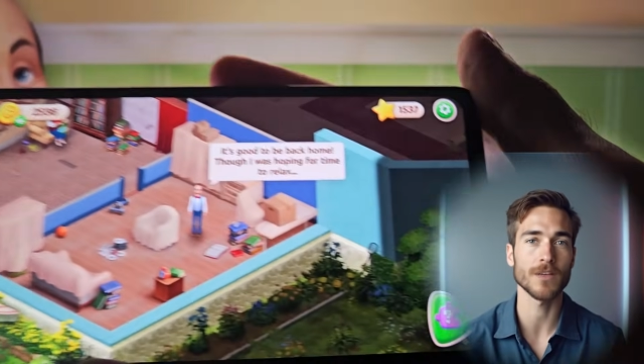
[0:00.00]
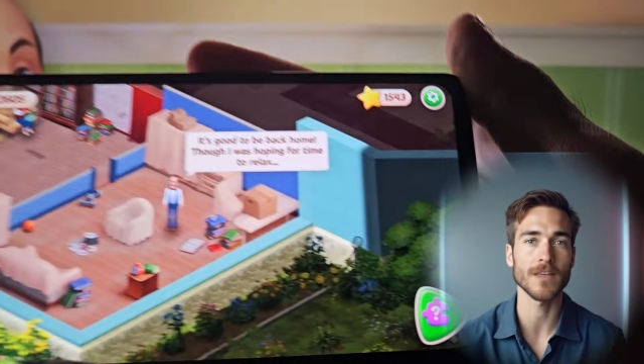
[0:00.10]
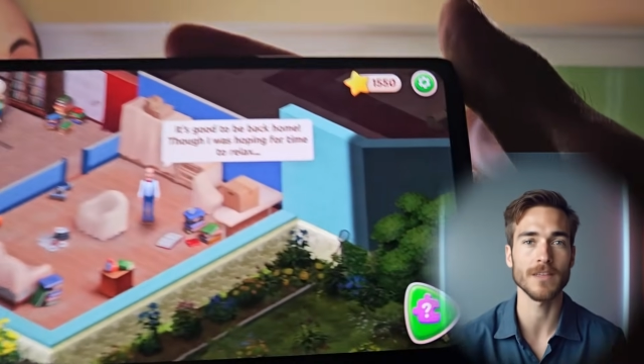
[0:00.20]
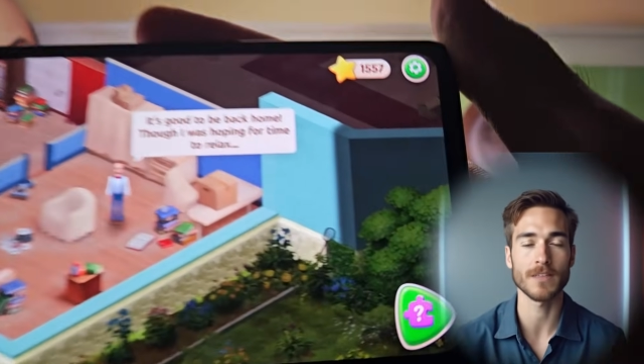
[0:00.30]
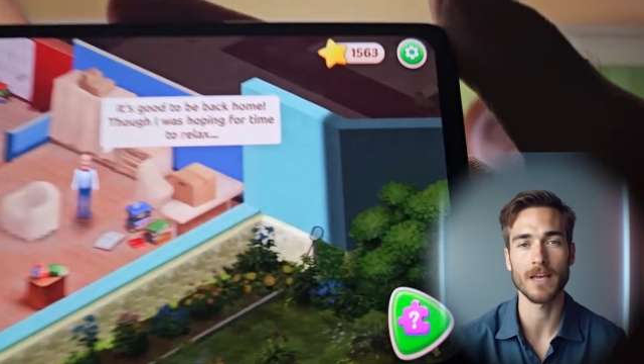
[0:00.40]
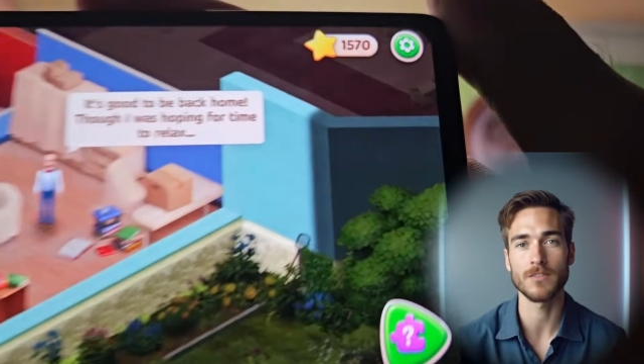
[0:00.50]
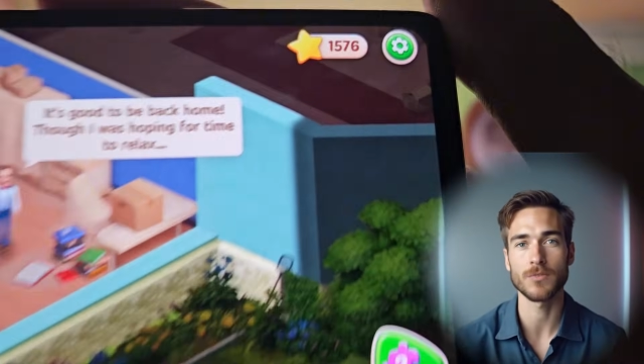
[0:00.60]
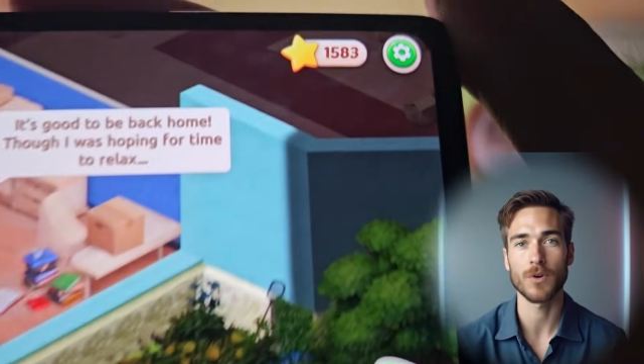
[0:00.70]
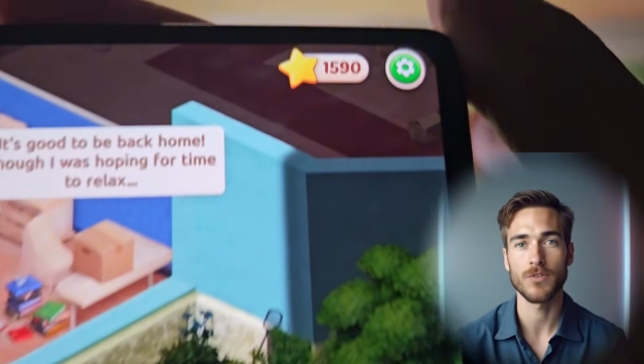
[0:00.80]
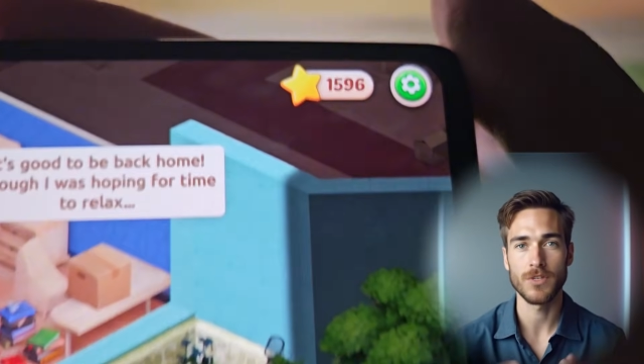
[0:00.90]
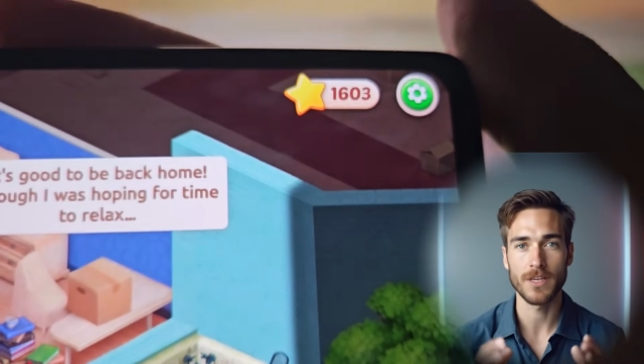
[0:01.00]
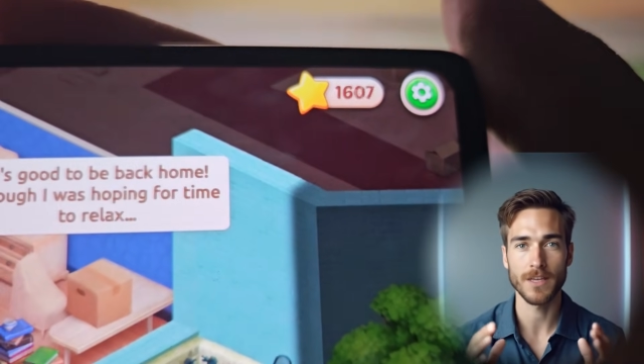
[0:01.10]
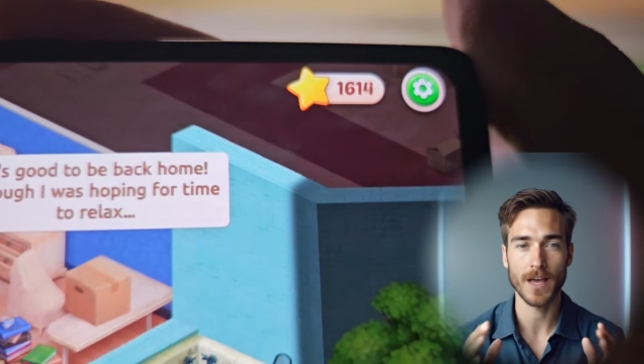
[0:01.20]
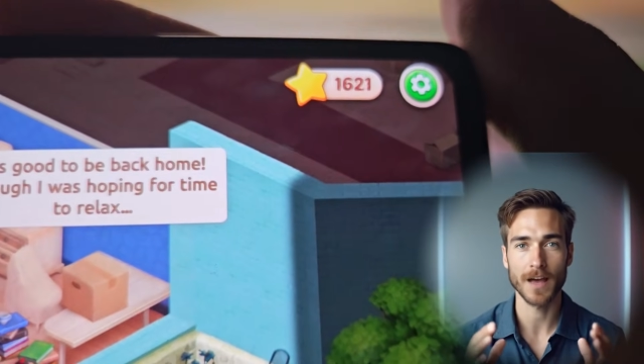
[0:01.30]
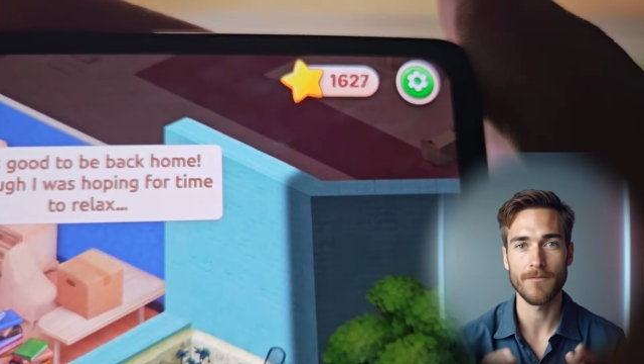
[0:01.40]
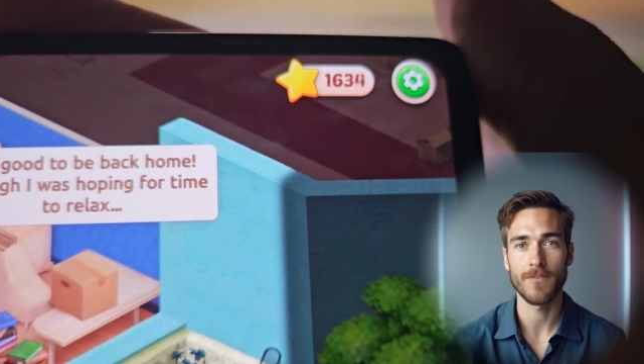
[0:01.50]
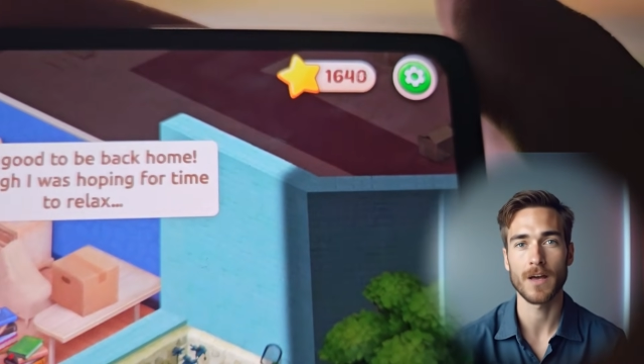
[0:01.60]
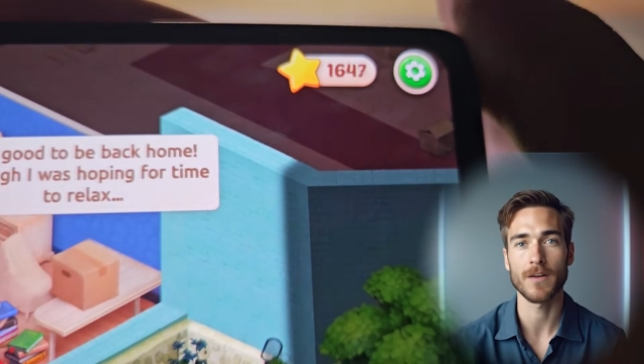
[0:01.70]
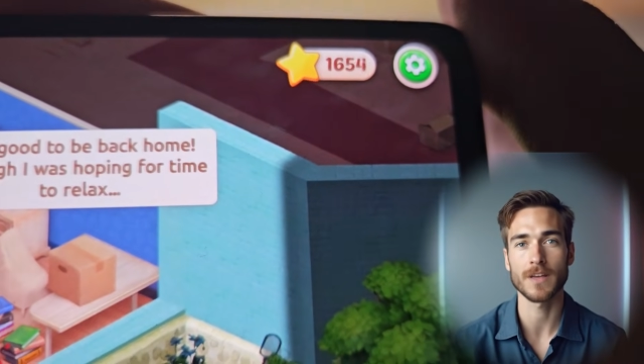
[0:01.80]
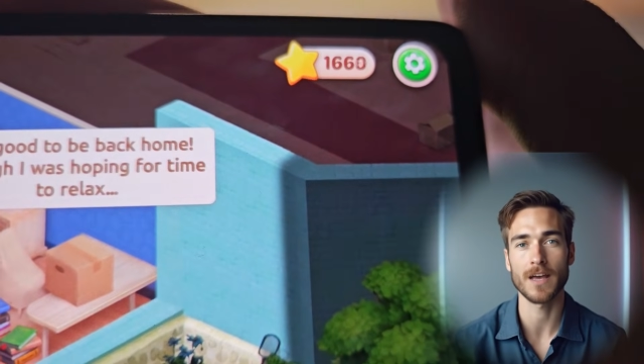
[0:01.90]
Thanks for watching. Have fun out
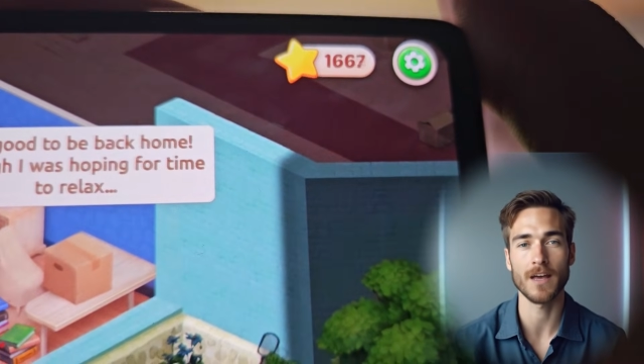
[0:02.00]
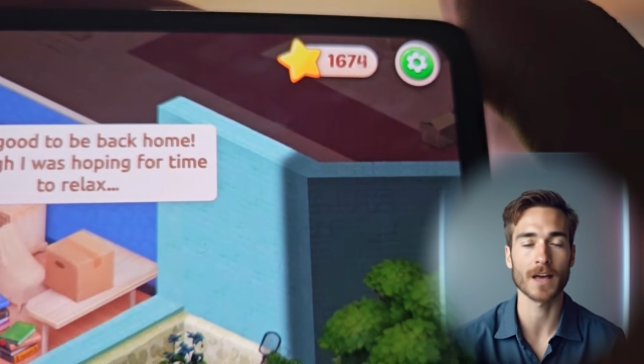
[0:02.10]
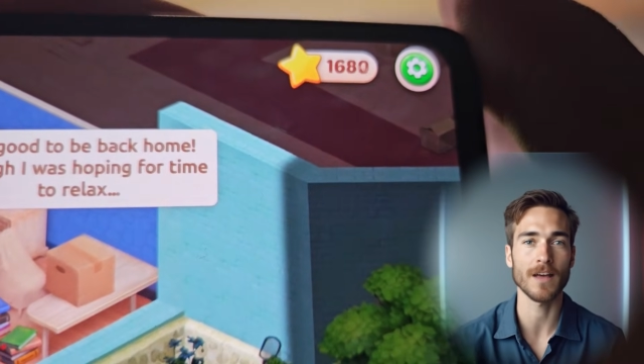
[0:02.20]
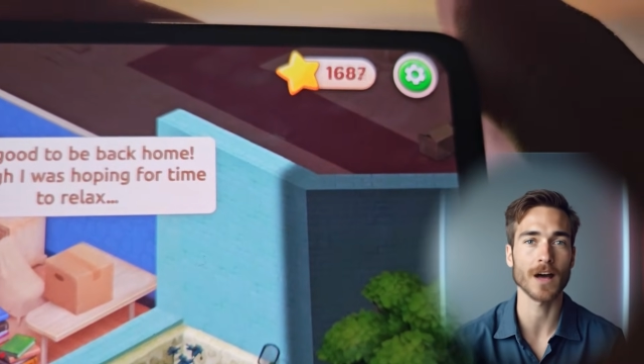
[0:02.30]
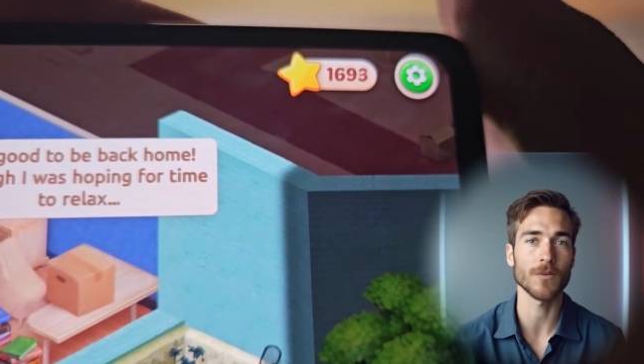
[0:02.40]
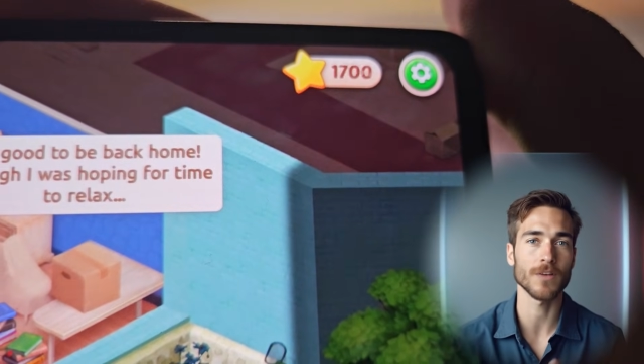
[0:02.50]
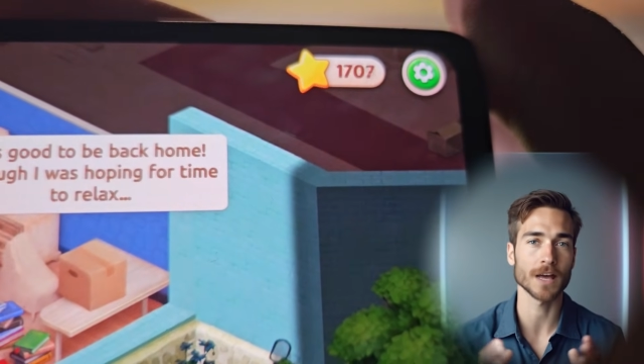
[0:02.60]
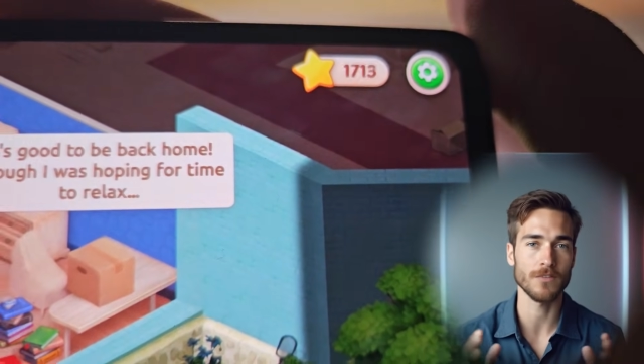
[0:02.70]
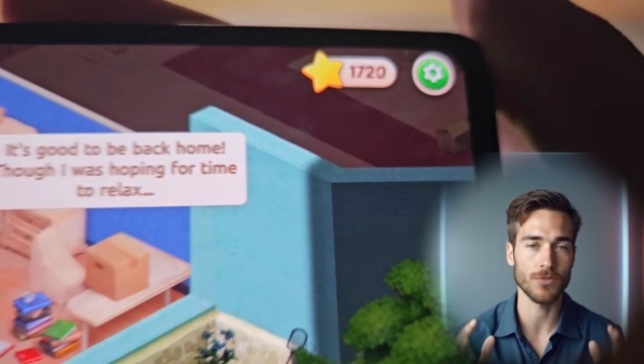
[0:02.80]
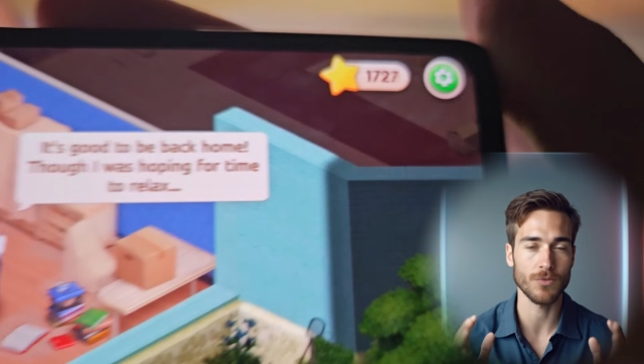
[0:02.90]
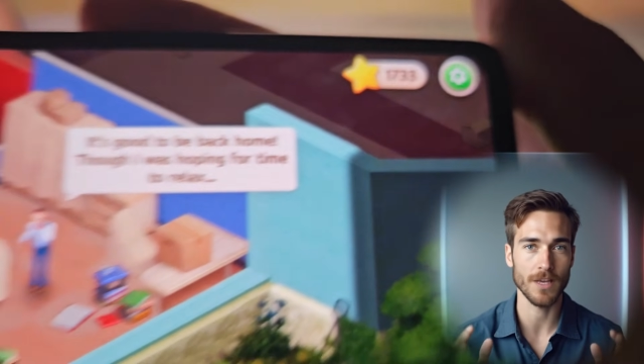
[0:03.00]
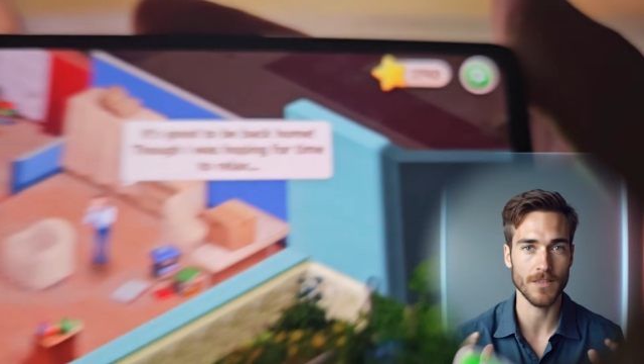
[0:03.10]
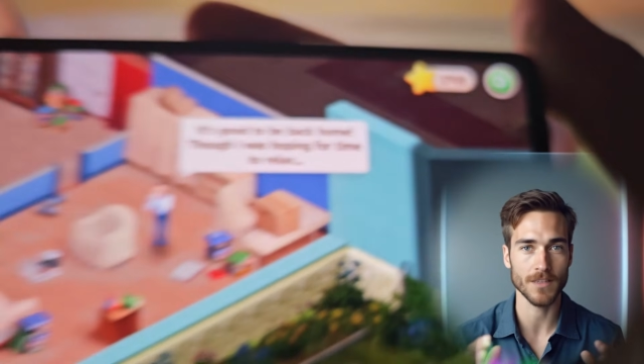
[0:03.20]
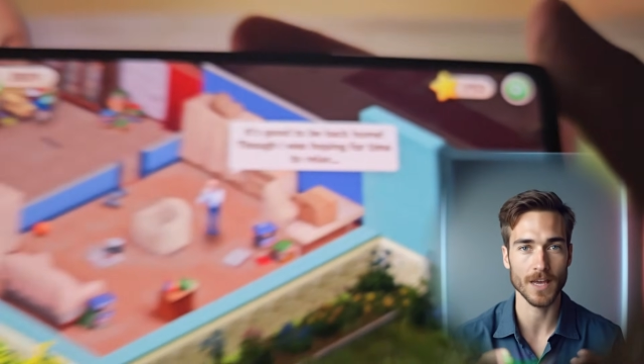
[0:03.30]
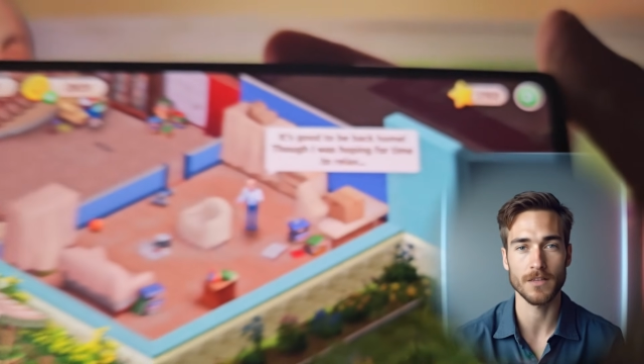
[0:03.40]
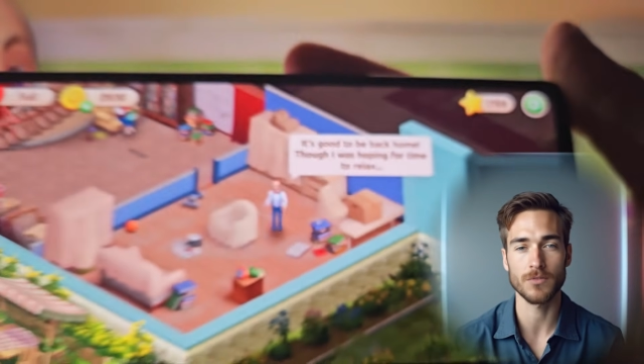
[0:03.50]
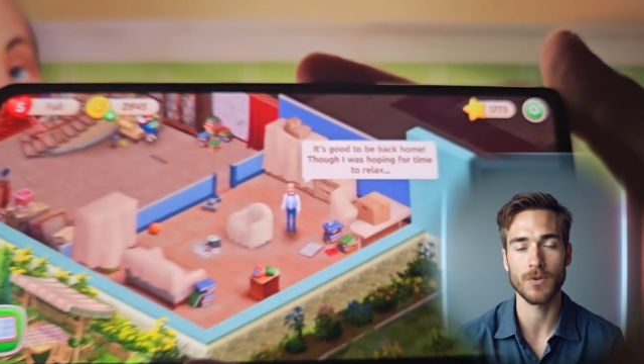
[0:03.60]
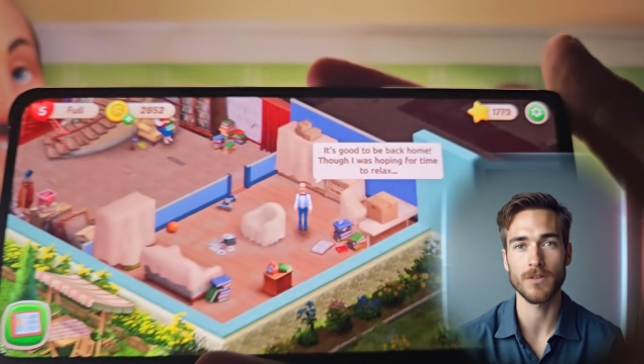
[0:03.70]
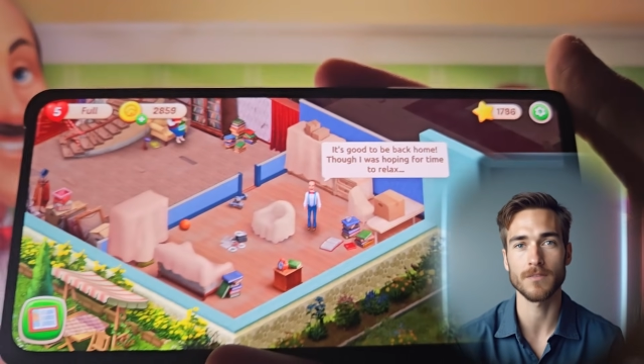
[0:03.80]
there and I'll catch you in the next one.